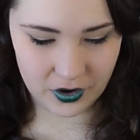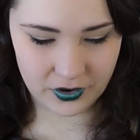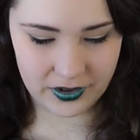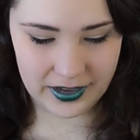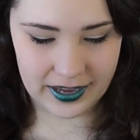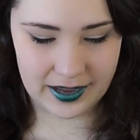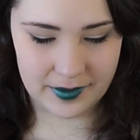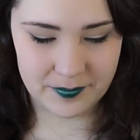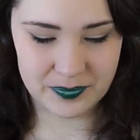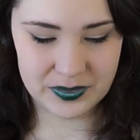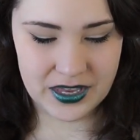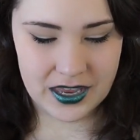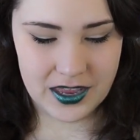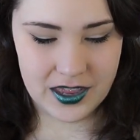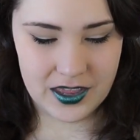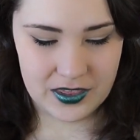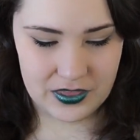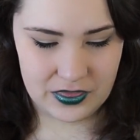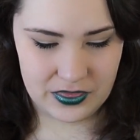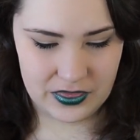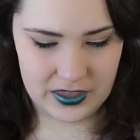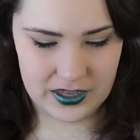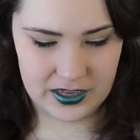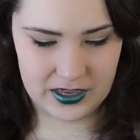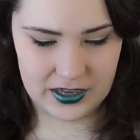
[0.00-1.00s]
okay,
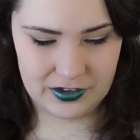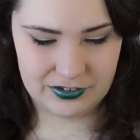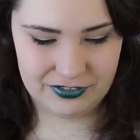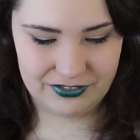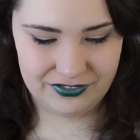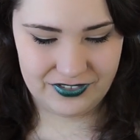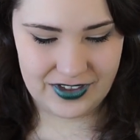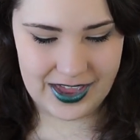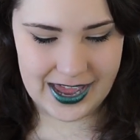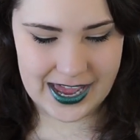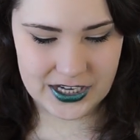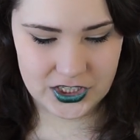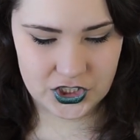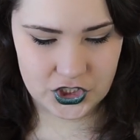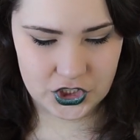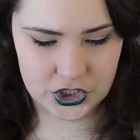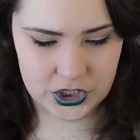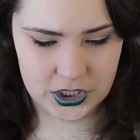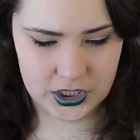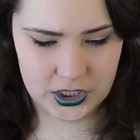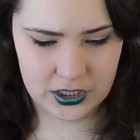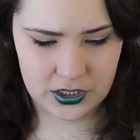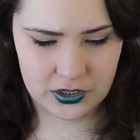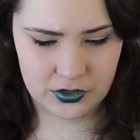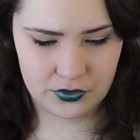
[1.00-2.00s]
the
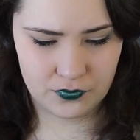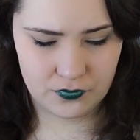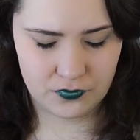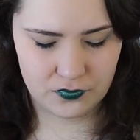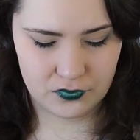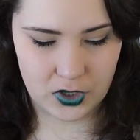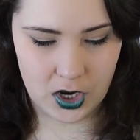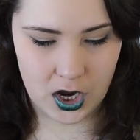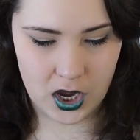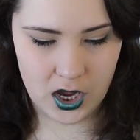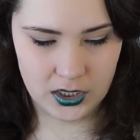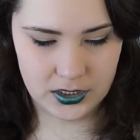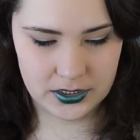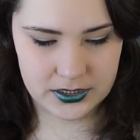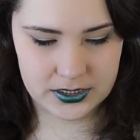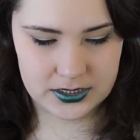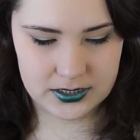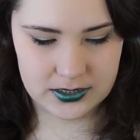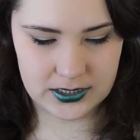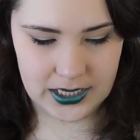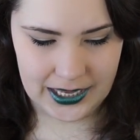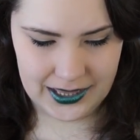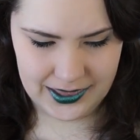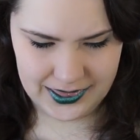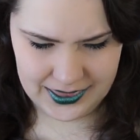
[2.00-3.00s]
Fashion
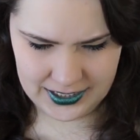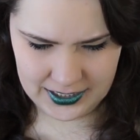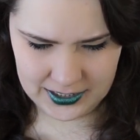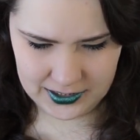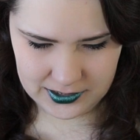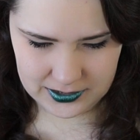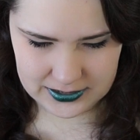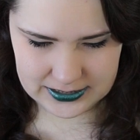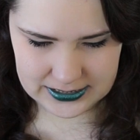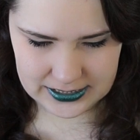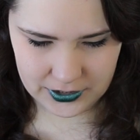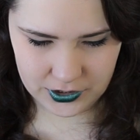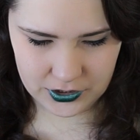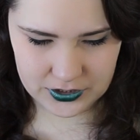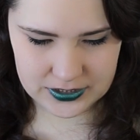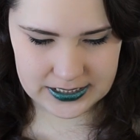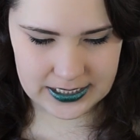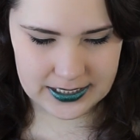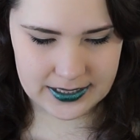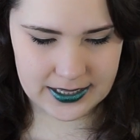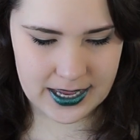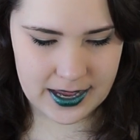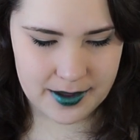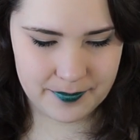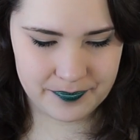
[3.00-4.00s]
Rocks, I think is how you
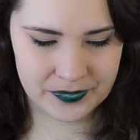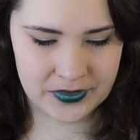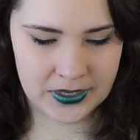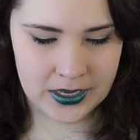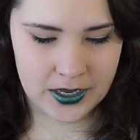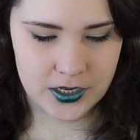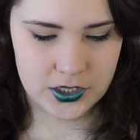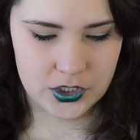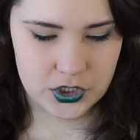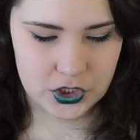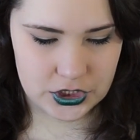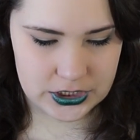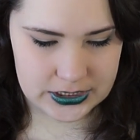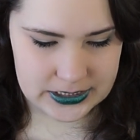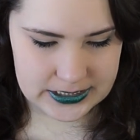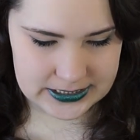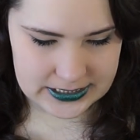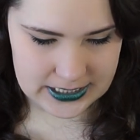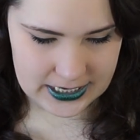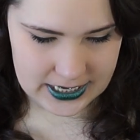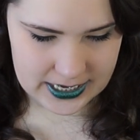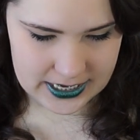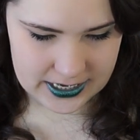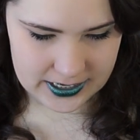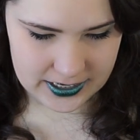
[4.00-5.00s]
say that. She
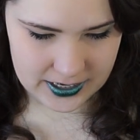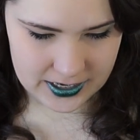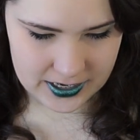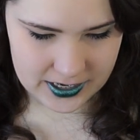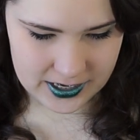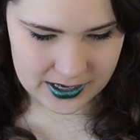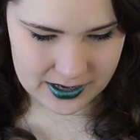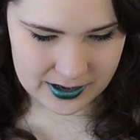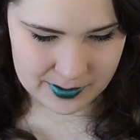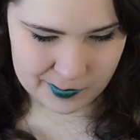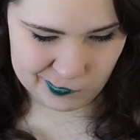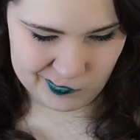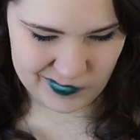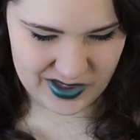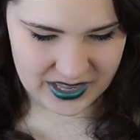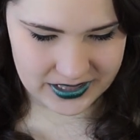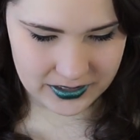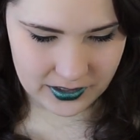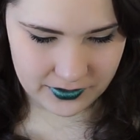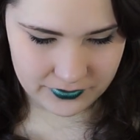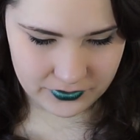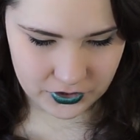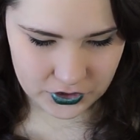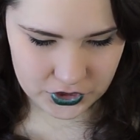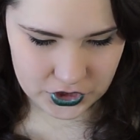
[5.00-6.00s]
said, um,
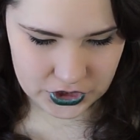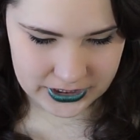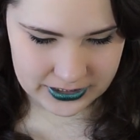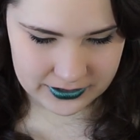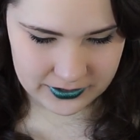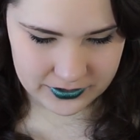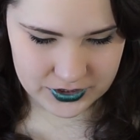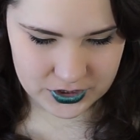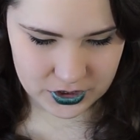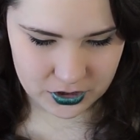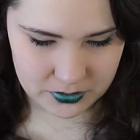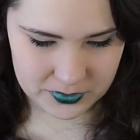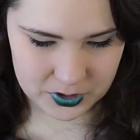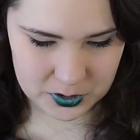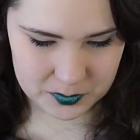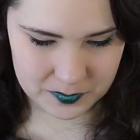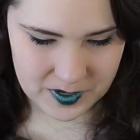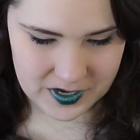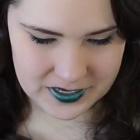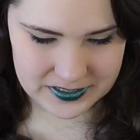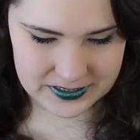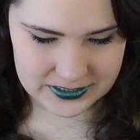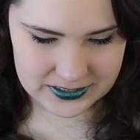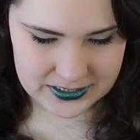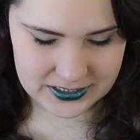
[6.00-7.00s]
I love your channel, so much
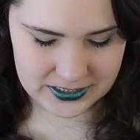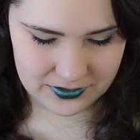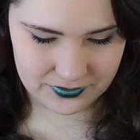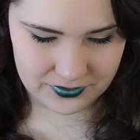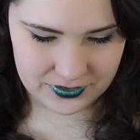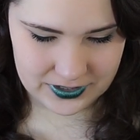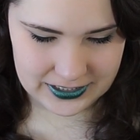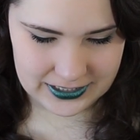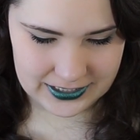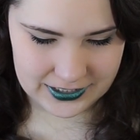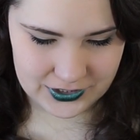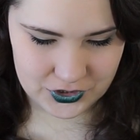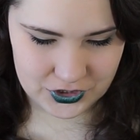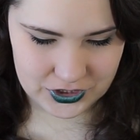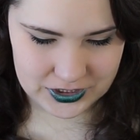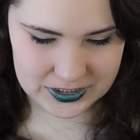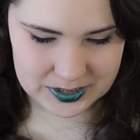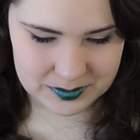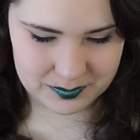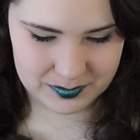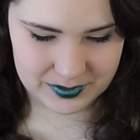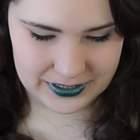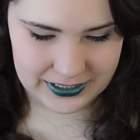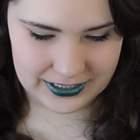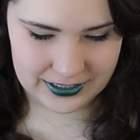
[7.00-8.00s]
positivity and
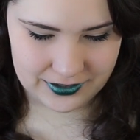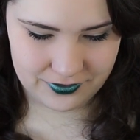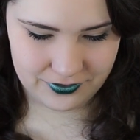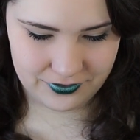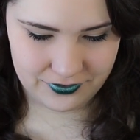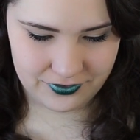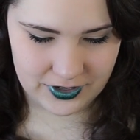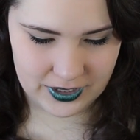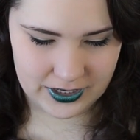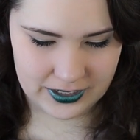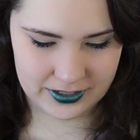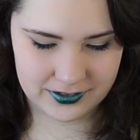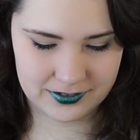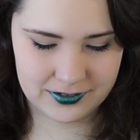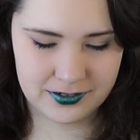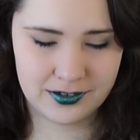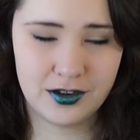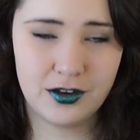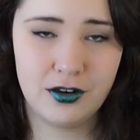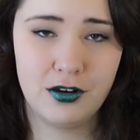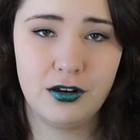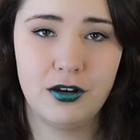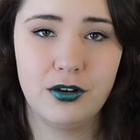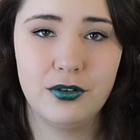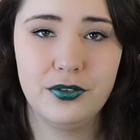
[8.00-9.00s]
just plain fun.
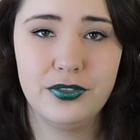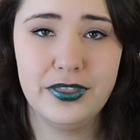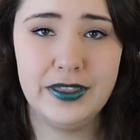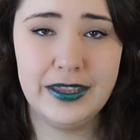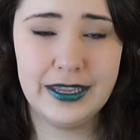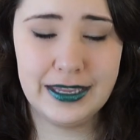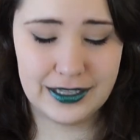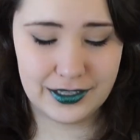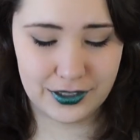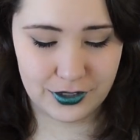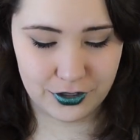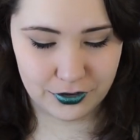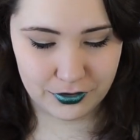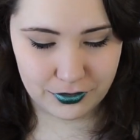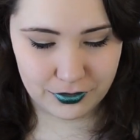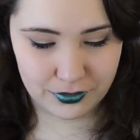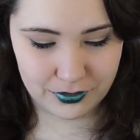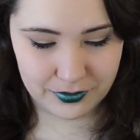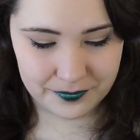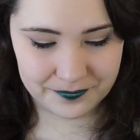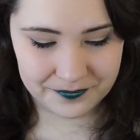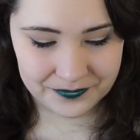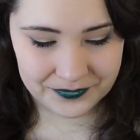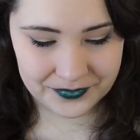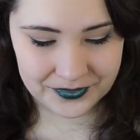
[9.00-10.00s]
Oh, thank
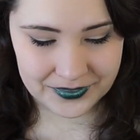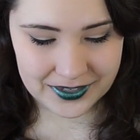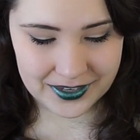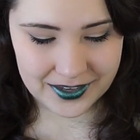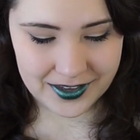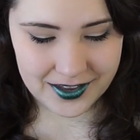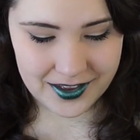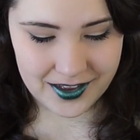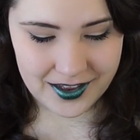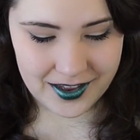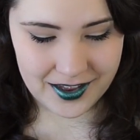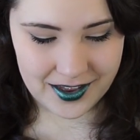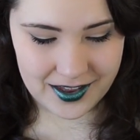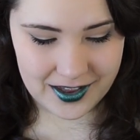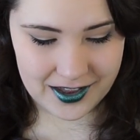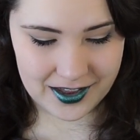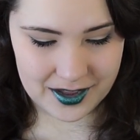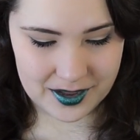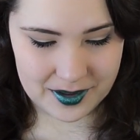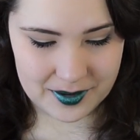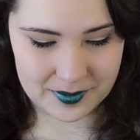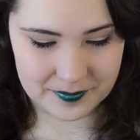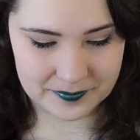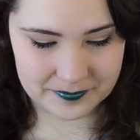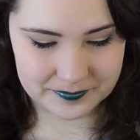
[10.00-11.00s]
you.
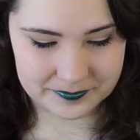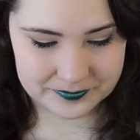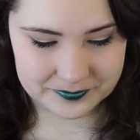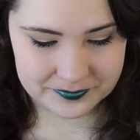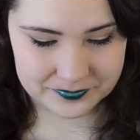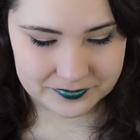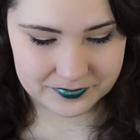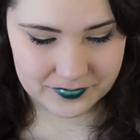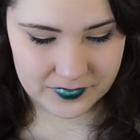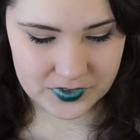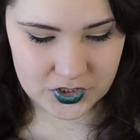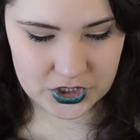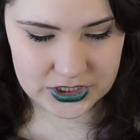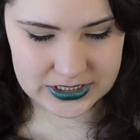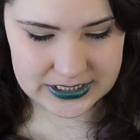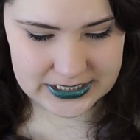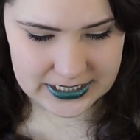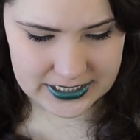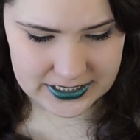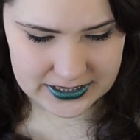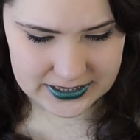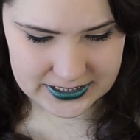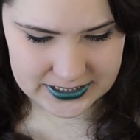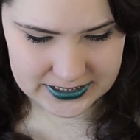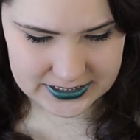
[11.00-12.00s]
Um, she
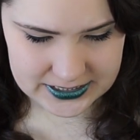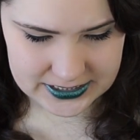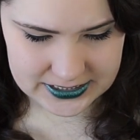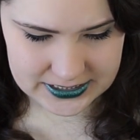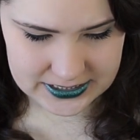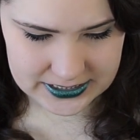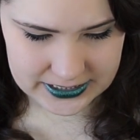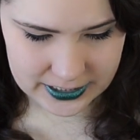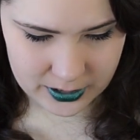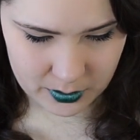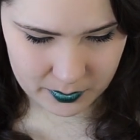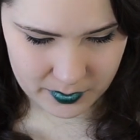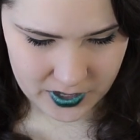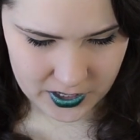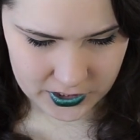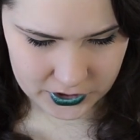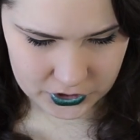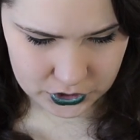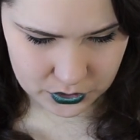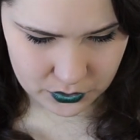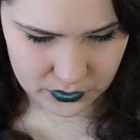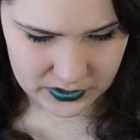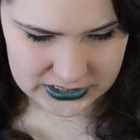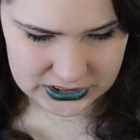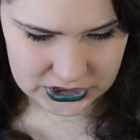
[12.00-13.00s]
said, this is a nail
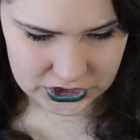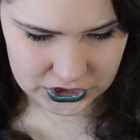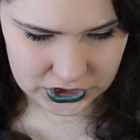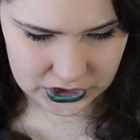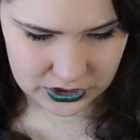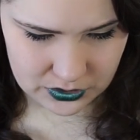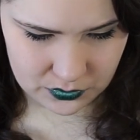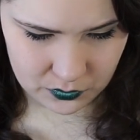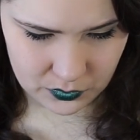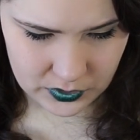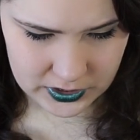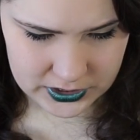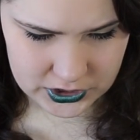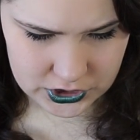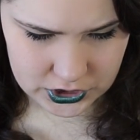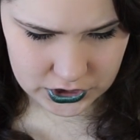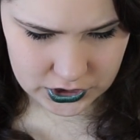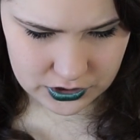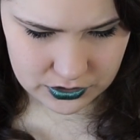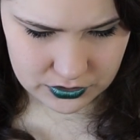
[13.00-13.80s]
polish question. What